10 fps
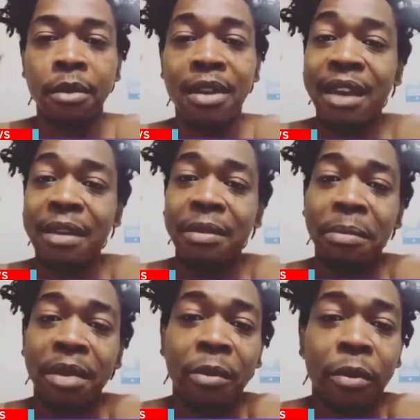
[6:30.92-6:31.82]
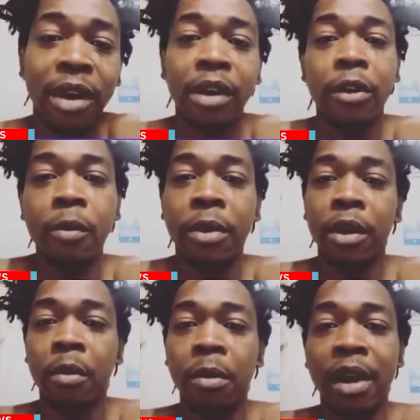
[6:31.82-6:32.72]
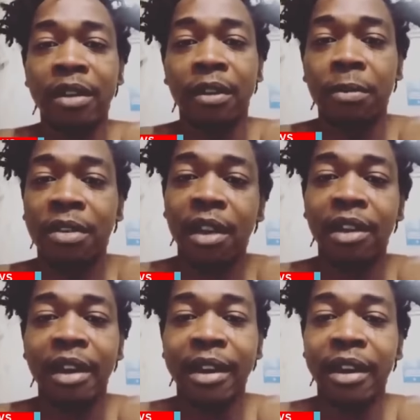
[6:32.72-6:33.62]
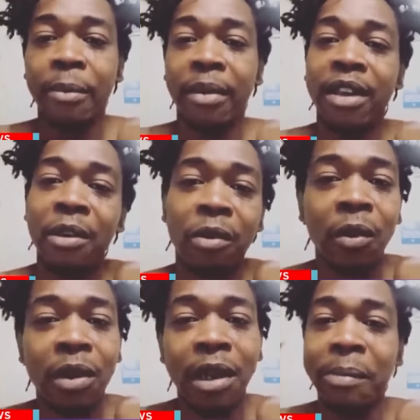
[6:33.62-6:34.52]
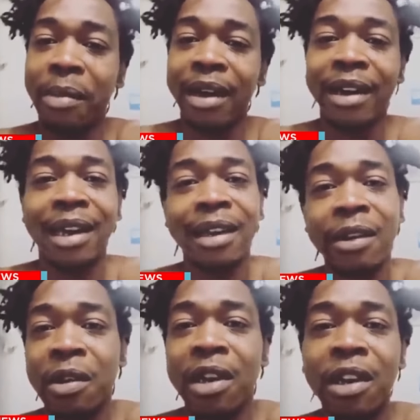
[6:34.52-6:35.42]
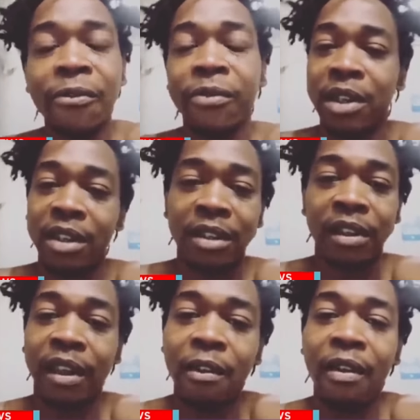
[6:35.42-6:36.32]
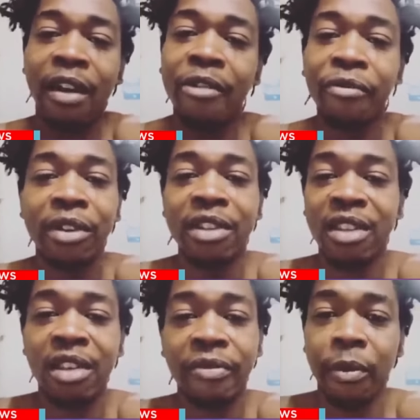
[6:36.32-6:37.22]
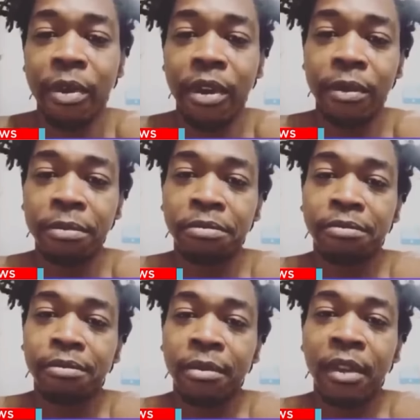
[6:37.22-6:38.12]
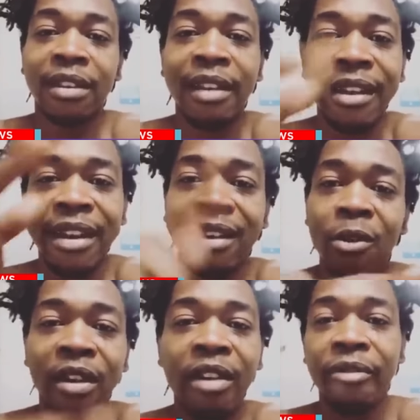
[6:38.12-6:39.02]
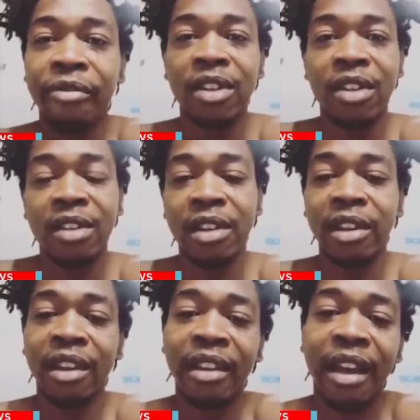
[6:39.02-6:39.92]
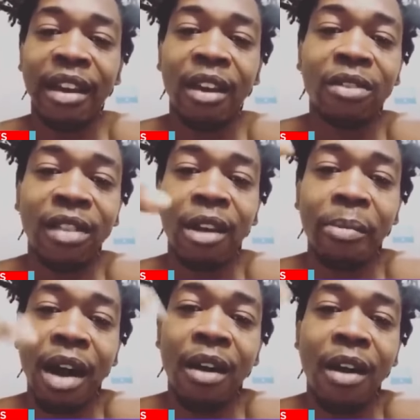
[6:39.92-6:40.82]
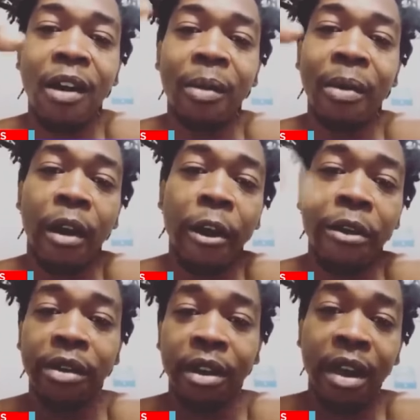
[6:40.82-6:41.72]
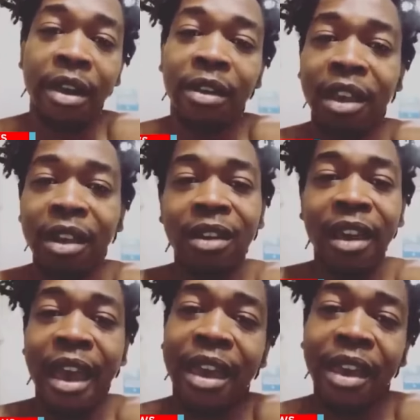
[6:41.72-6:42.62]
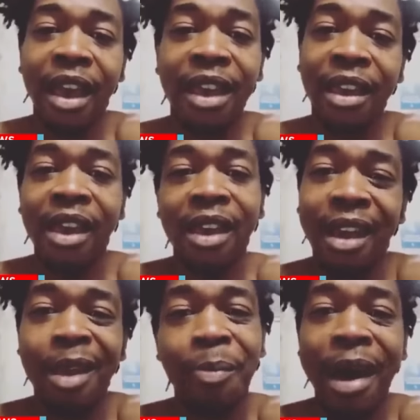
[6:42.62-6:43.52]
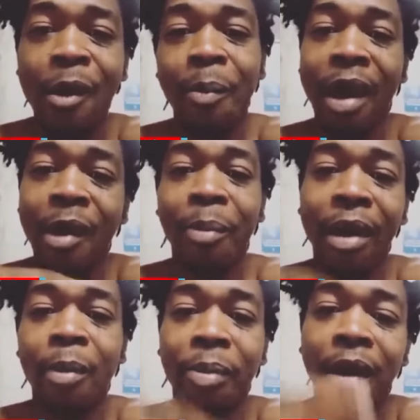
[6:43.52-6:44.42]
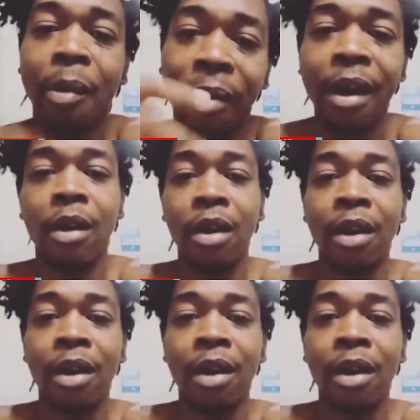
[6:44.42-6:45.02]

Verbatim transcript: can't even be a regular human no more some shit like that. But he don't know nothing about that, cause he don't come from this shit. He don't come from this shit for real. Niggas like that don't come from this shit. Niggas like that don't think about all about hurting and getting gain, gain, gain, gain, power, power, power, power, power.